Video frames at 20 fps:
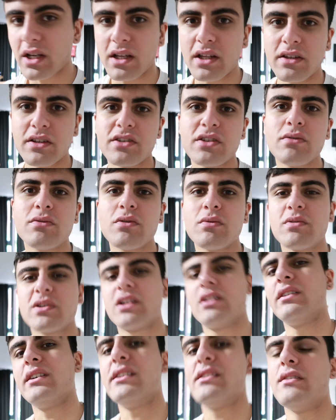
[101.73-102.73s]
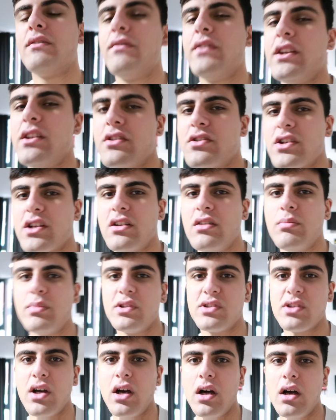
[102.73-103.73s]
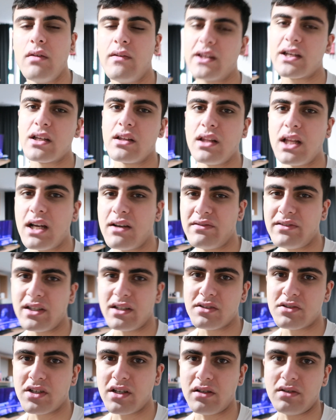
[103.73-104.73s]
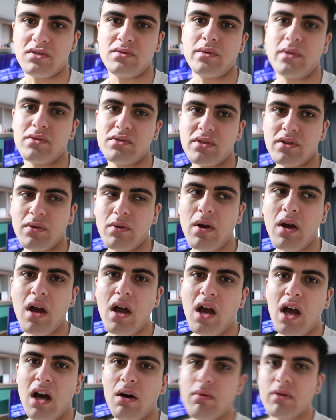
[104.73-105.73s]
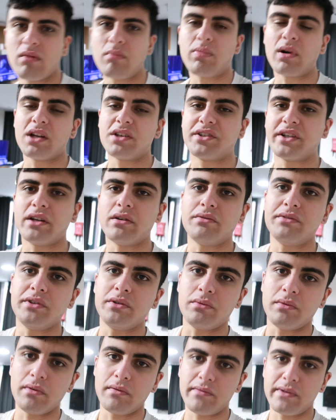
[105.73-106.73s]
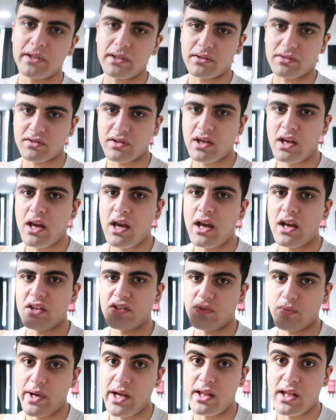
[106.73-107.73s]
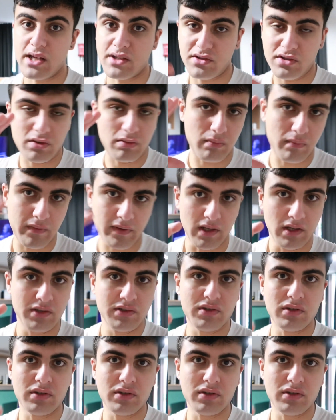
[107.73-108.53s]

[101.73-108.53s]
This YouTube channel is a fitness channel, but it's half like a lifestyle channel as well, so I want to branch out and do other things as well as doing fitness